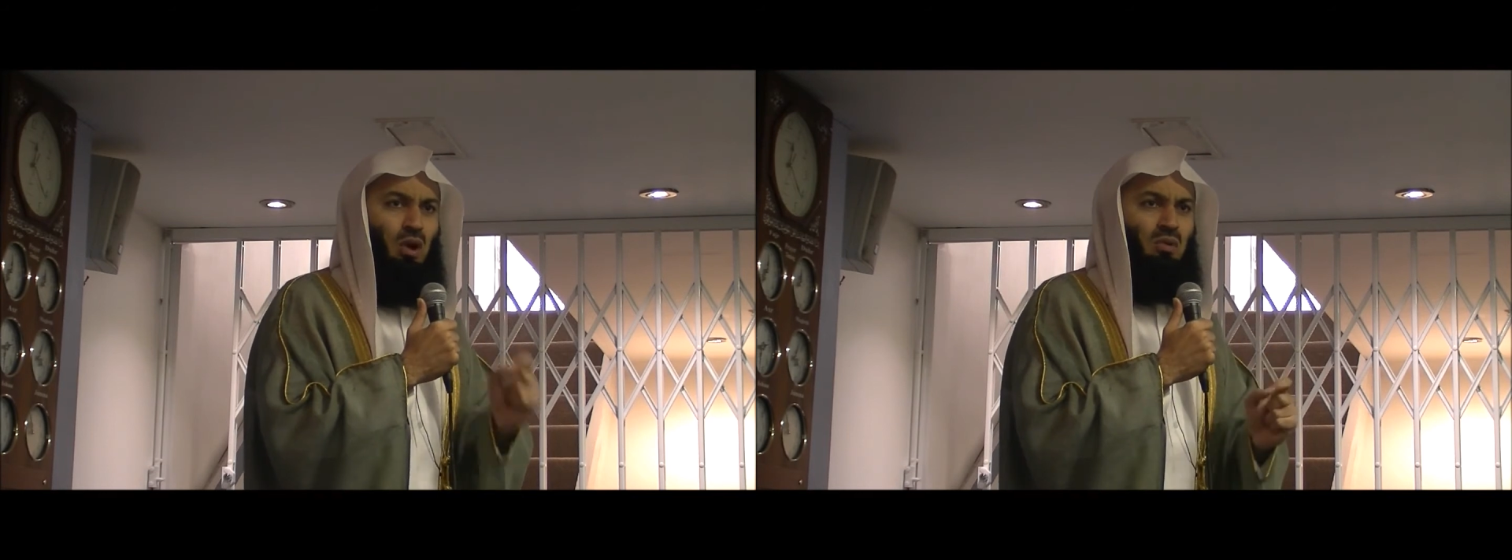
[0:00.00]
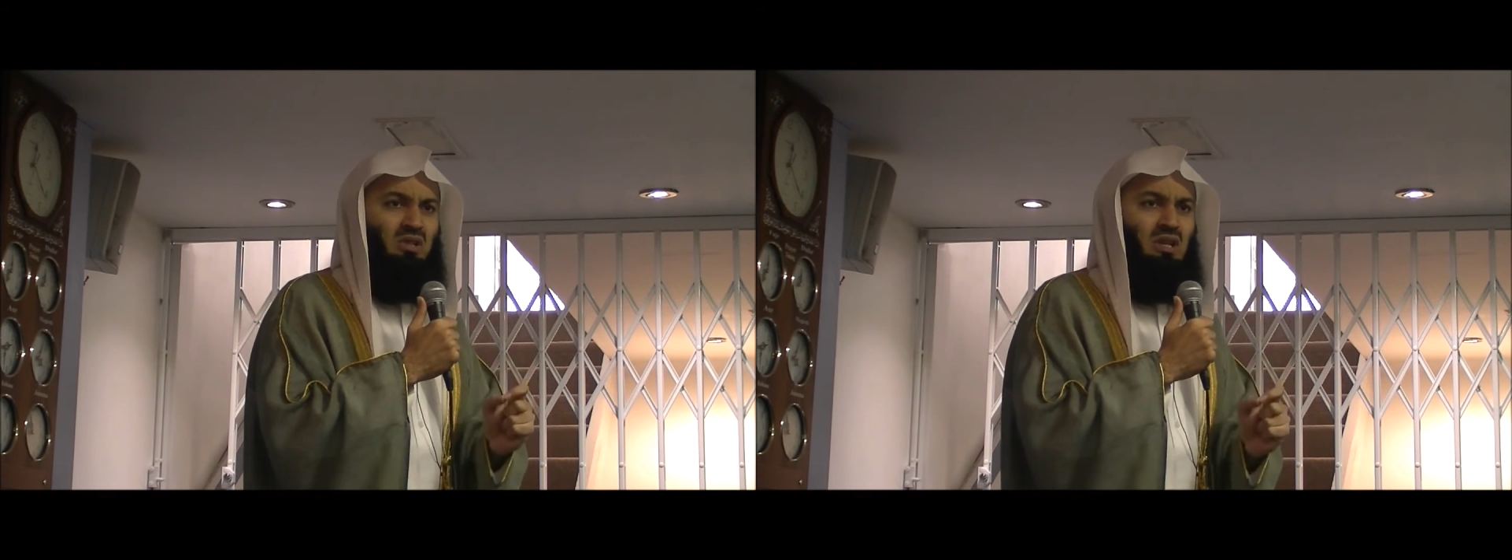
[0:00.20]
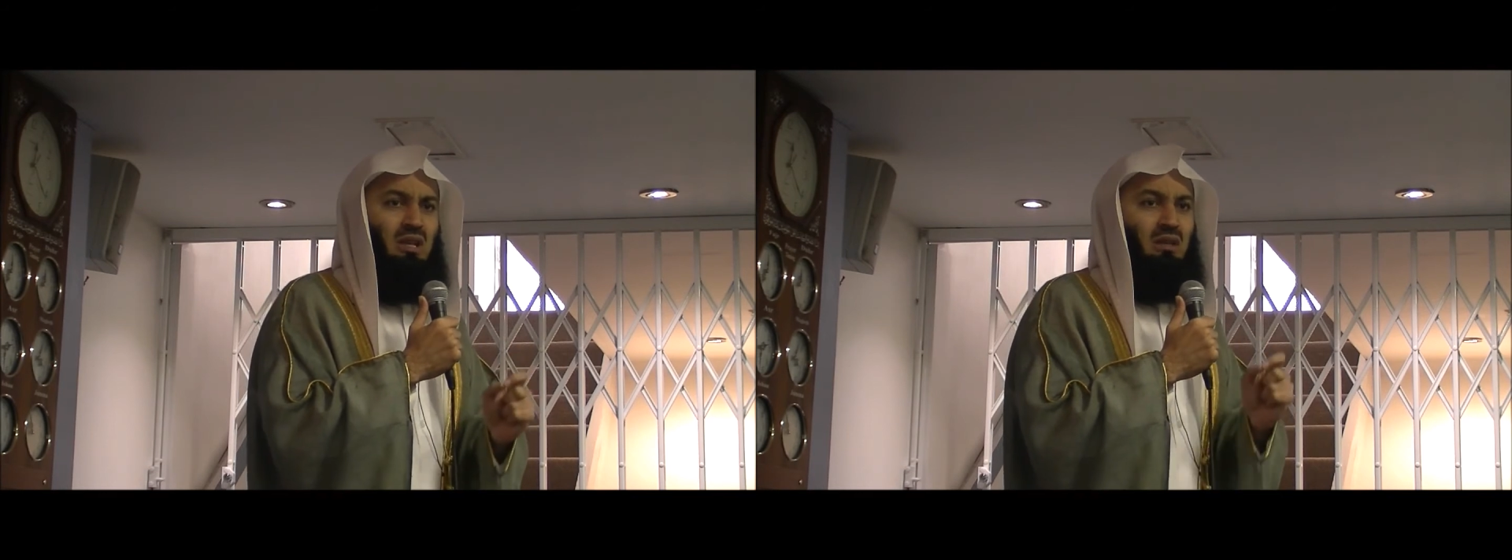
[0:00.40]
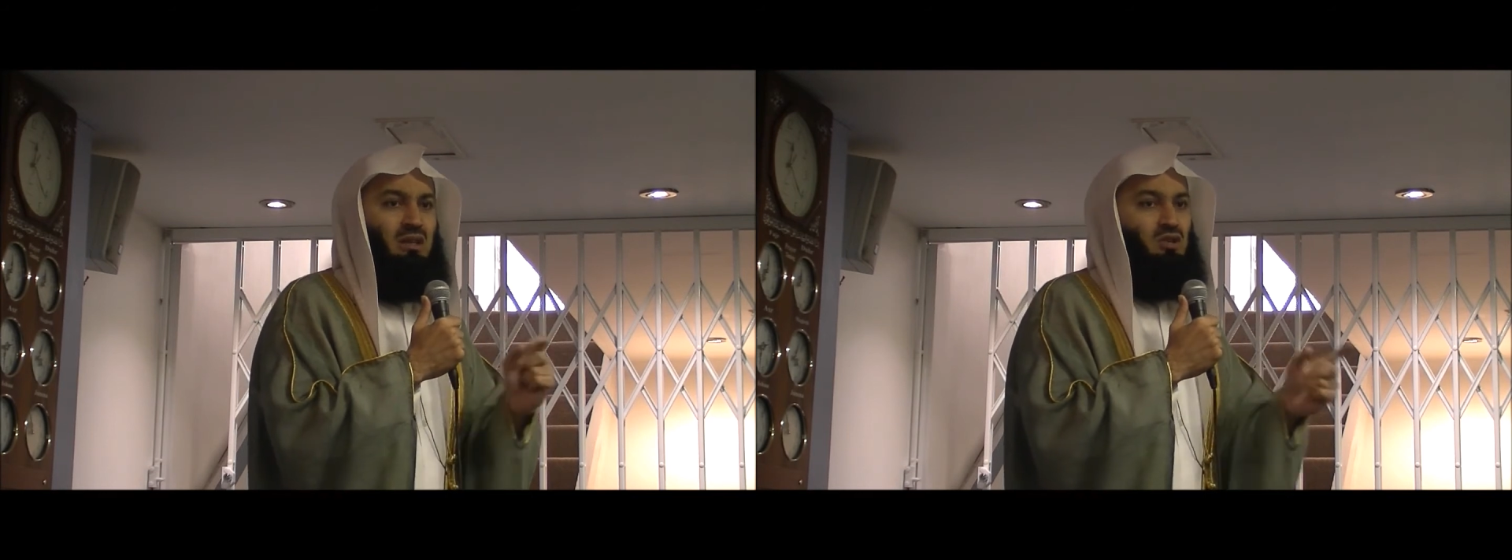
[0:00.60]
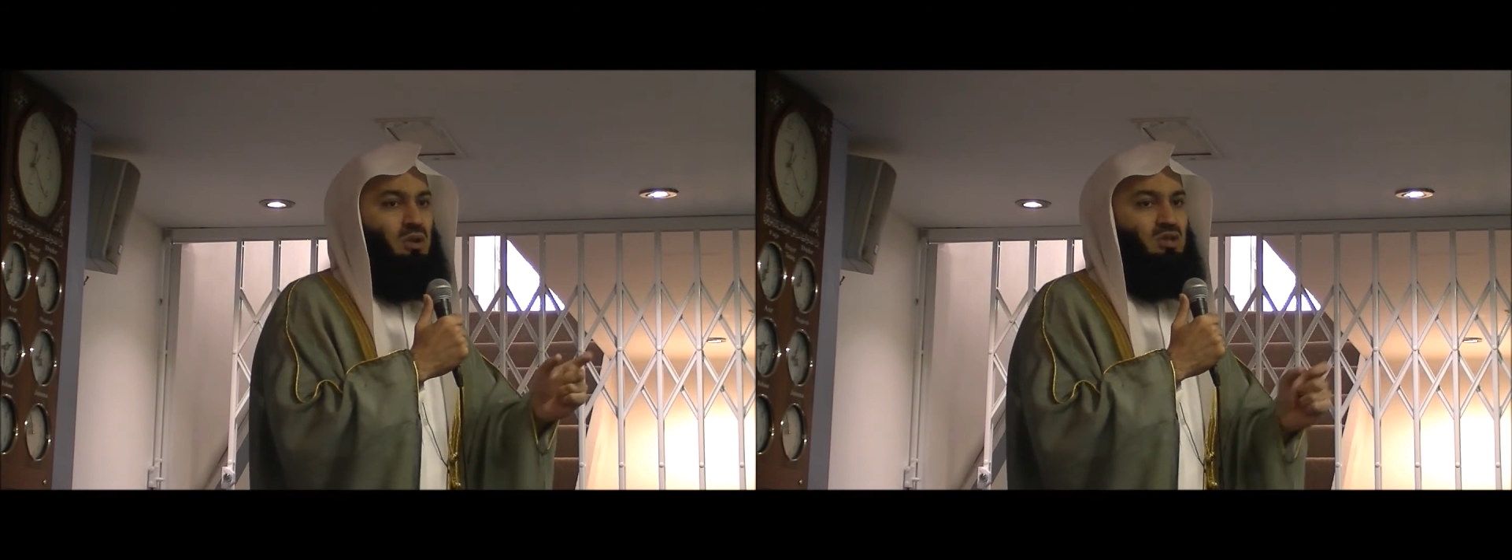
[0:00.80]
closely,
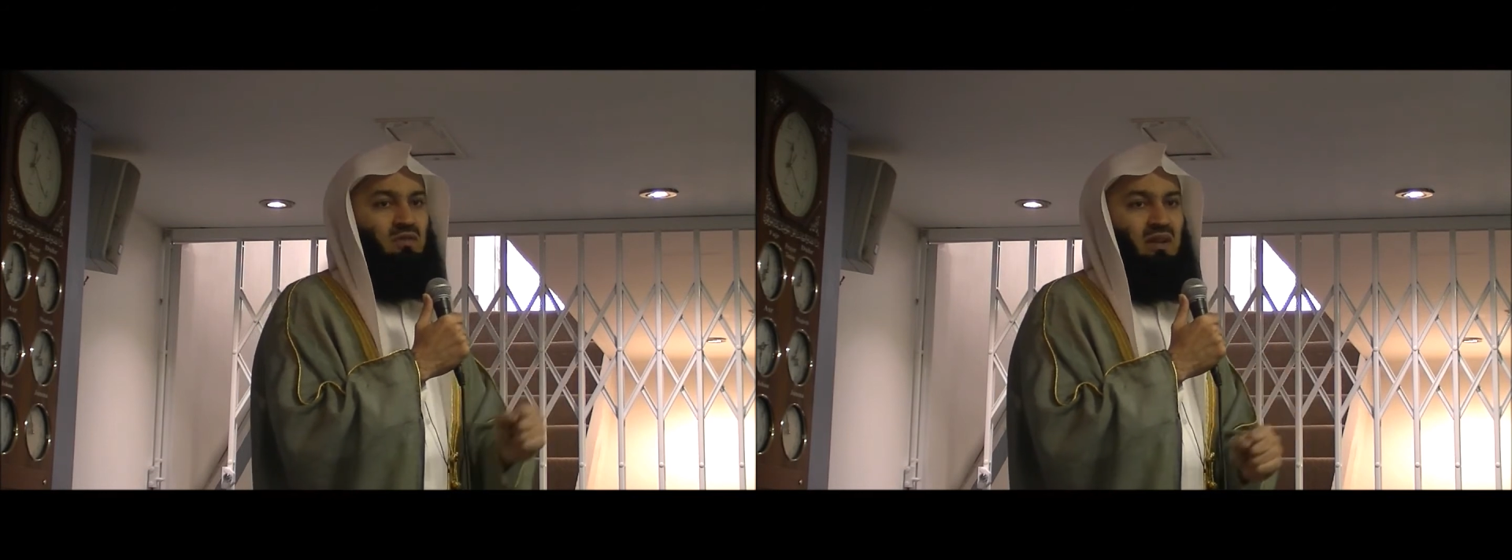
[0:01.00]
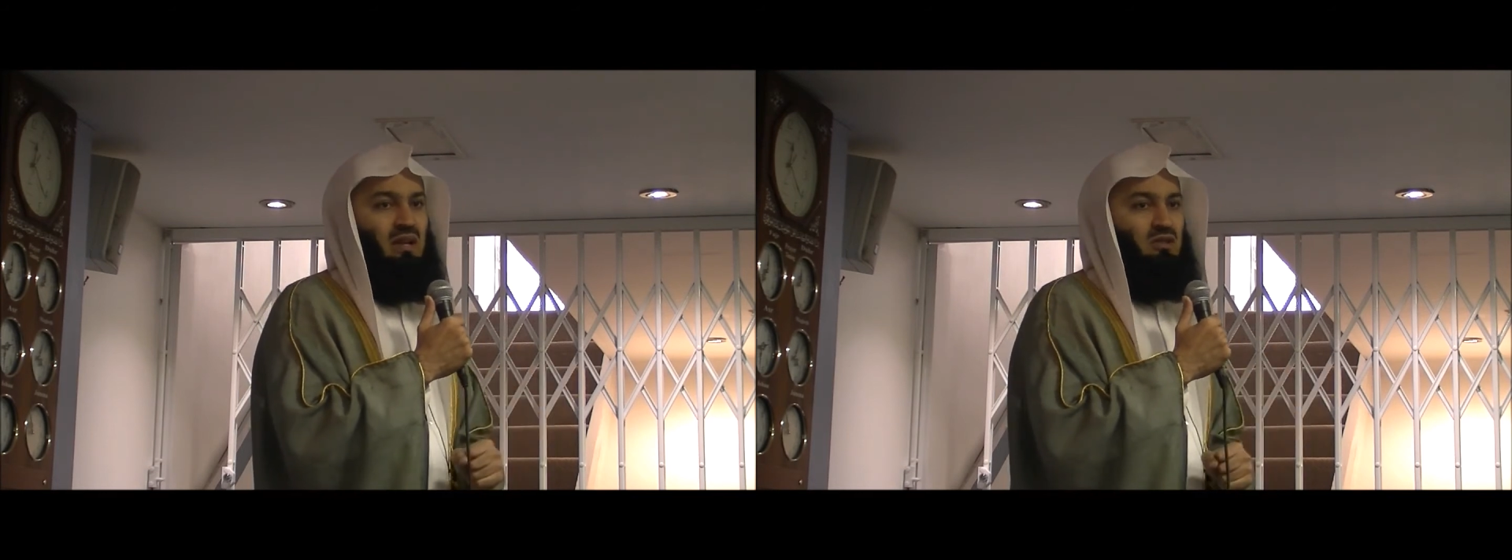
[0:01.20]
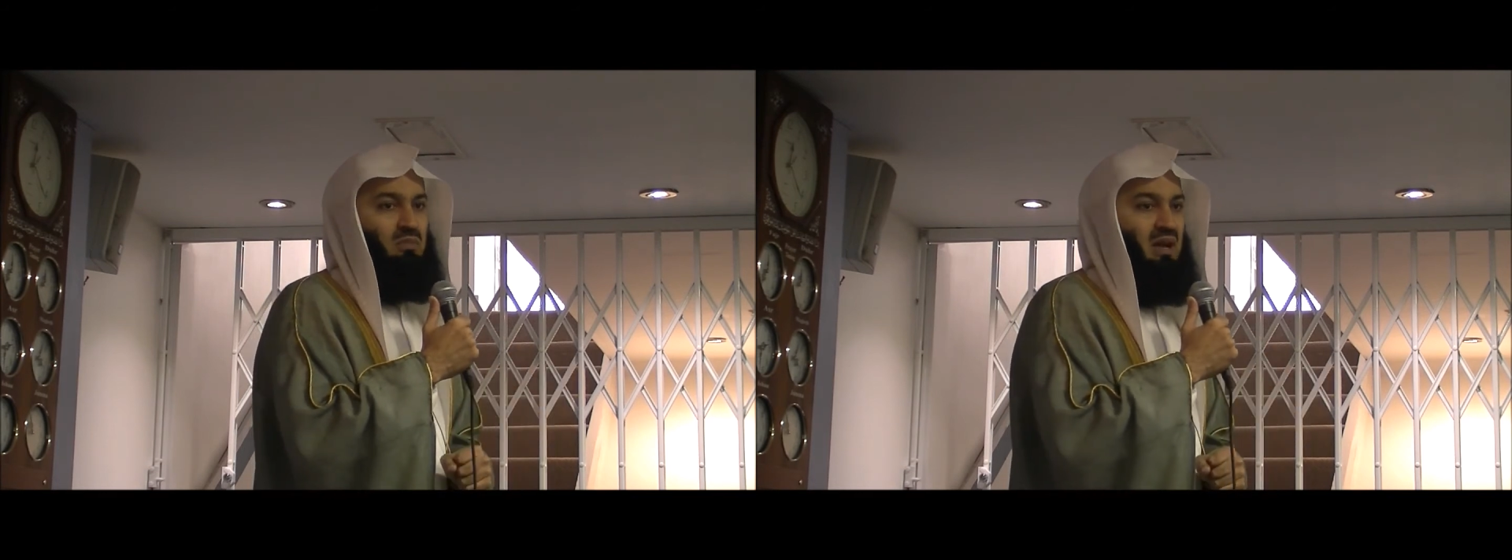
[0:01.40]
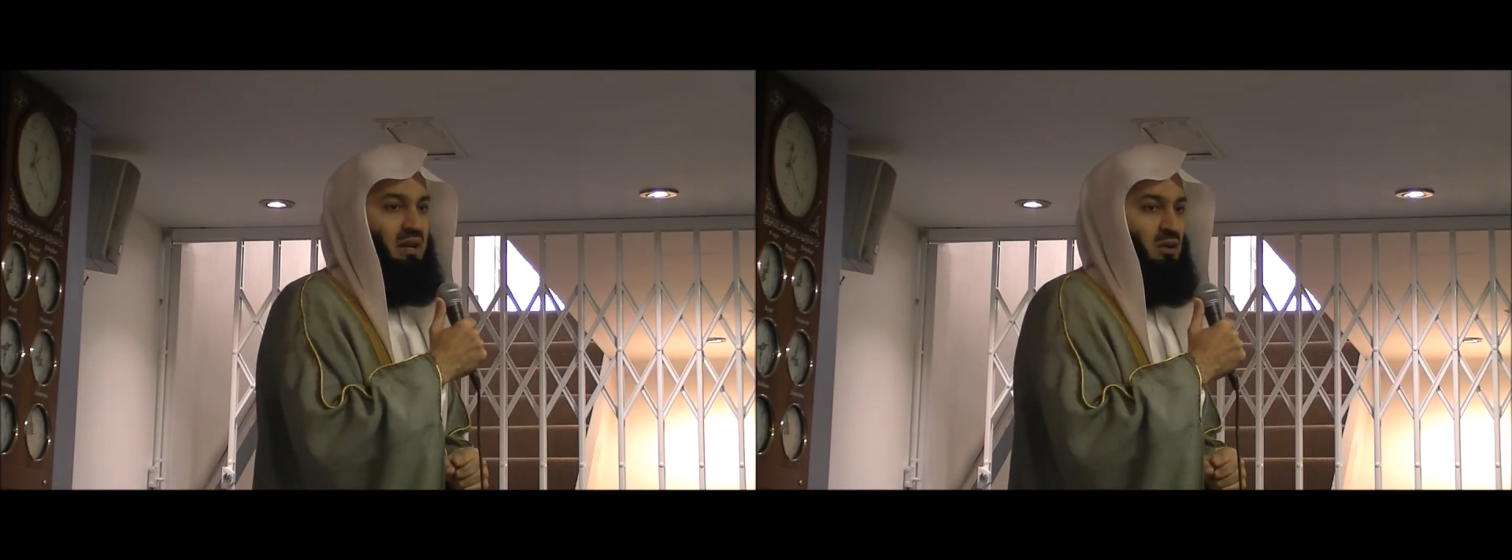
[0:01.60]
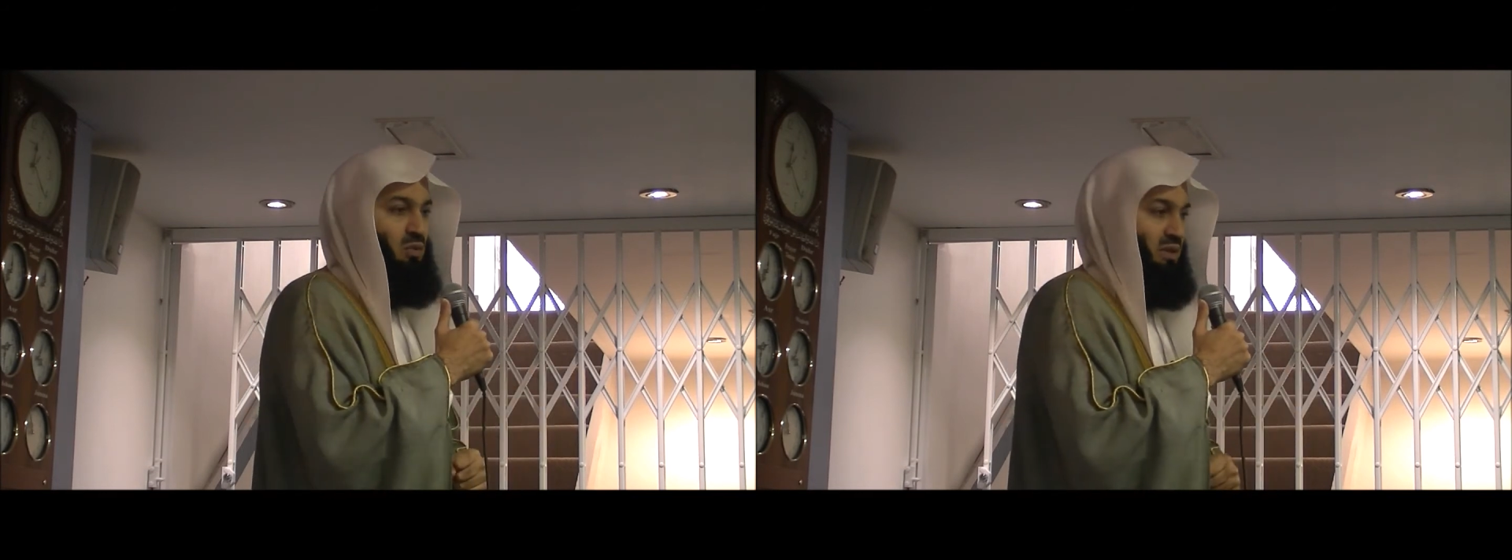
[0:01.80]
the choice of Allah subhanahu